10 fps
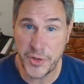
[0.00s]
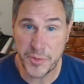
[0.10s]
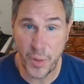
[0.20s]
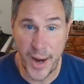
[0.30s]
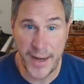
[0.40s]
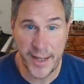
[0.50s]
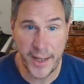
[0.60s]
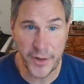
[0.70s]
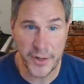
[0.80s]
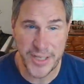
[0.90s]
as bright
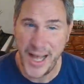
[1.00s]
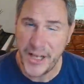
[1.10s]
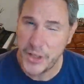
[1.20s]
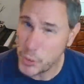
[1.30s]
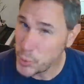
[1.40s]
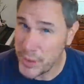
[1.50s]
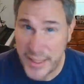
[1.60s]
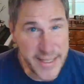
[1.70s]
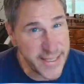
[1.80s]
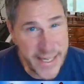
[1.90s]
colors. Don't really
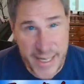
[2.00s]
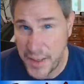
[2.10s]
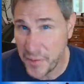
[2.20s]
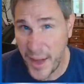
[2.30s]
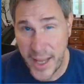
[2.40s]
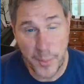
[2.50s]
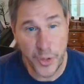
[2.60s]
see a definable